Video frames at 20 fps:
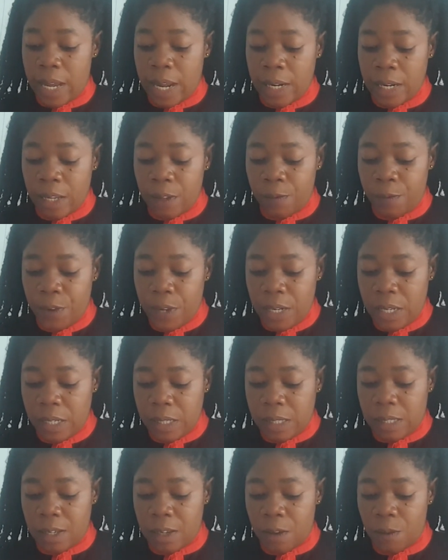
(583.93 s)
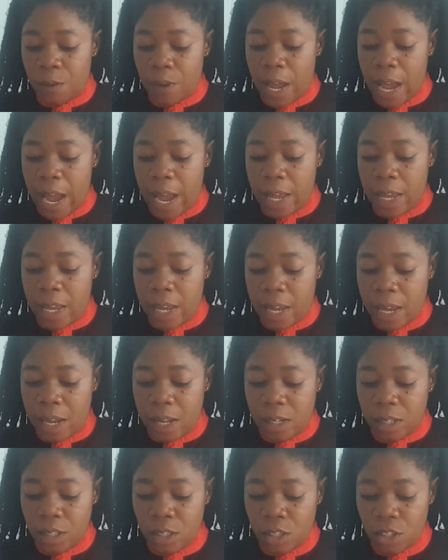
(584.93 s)
infinitive
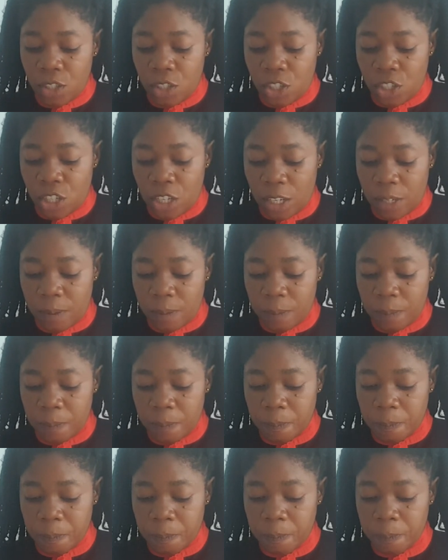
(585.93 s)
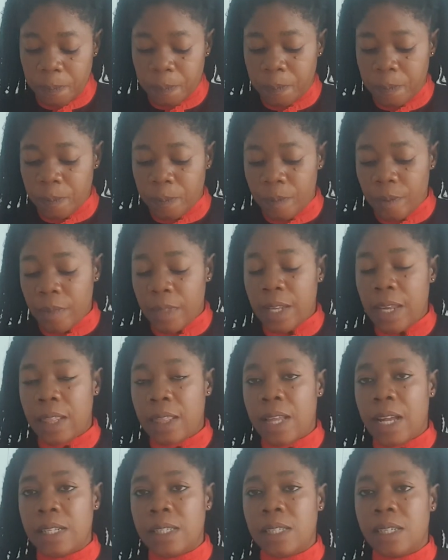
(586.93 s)
ing.
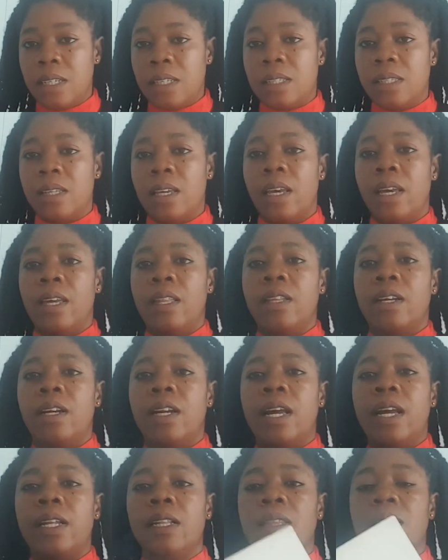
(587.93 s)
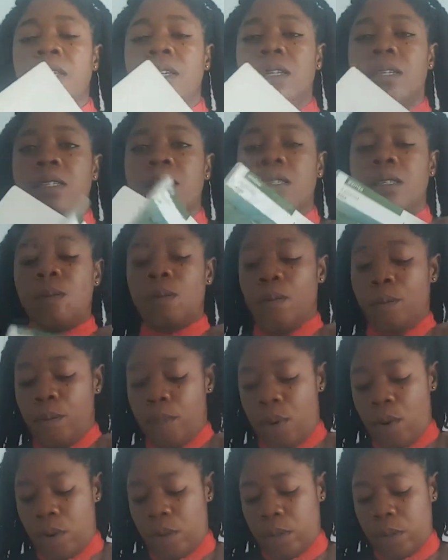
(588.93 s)
That is in the learn this
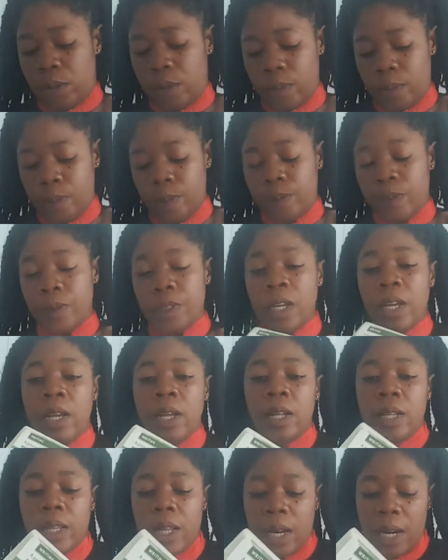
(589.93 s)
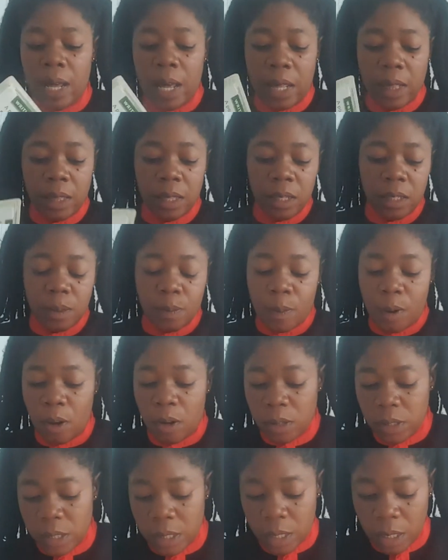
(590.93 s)
box. The learn this
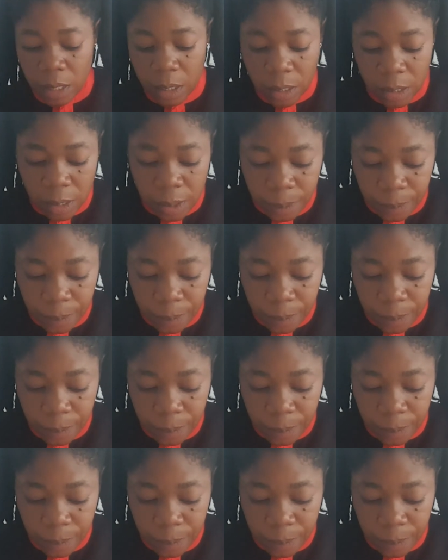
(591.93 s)
box is